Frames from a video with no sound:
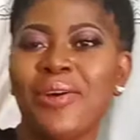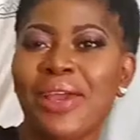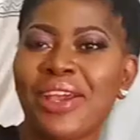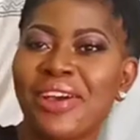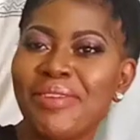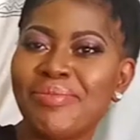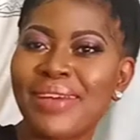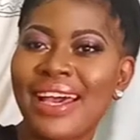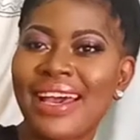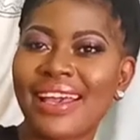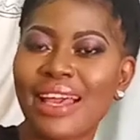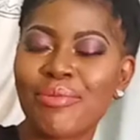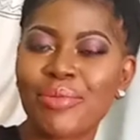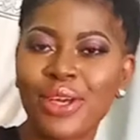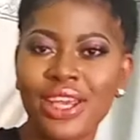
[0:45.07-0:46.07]
Oh, welcome
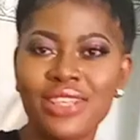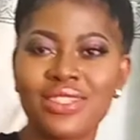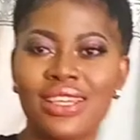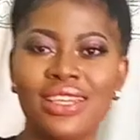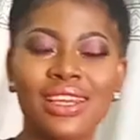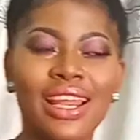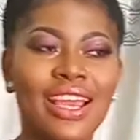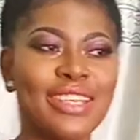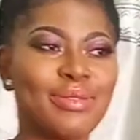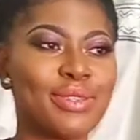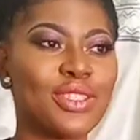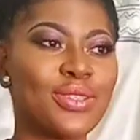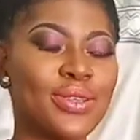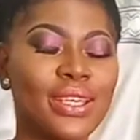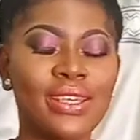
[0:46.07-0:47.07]
back. I'm going to analyze
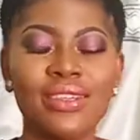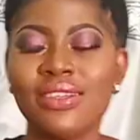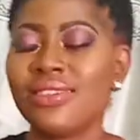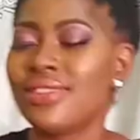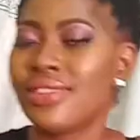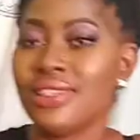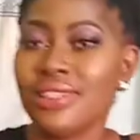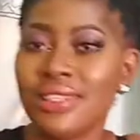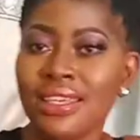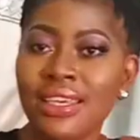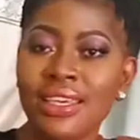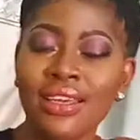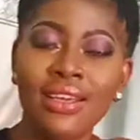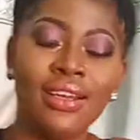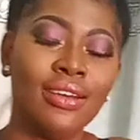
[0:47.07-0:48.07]
between
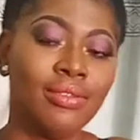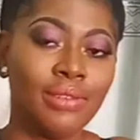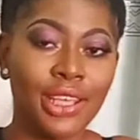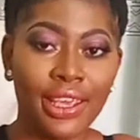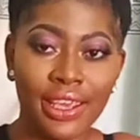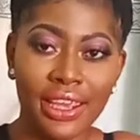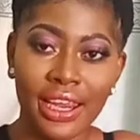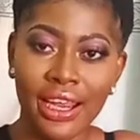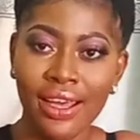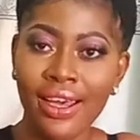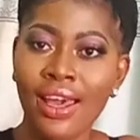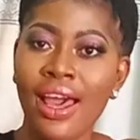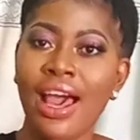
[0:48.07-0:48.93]
Sissy here